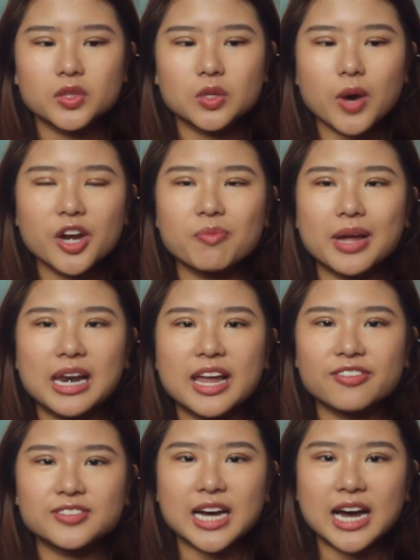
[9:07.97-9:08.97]
The one on my
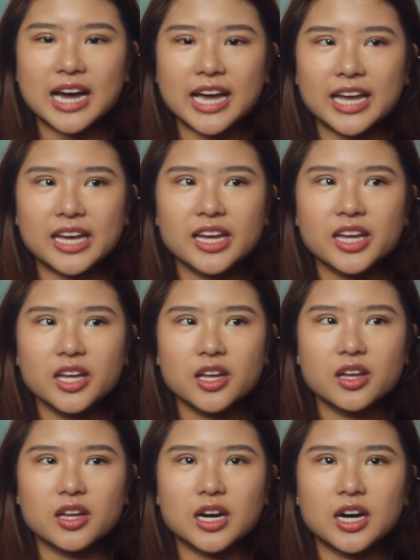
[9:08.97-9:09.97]
left eye
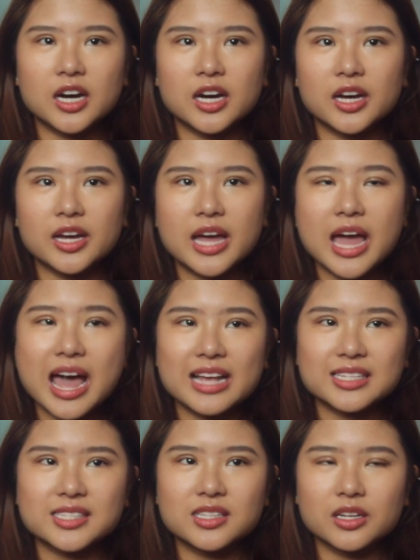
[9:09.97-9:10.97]

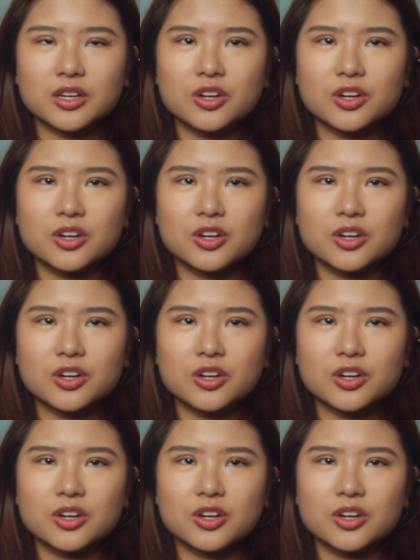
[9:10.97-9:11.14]
has the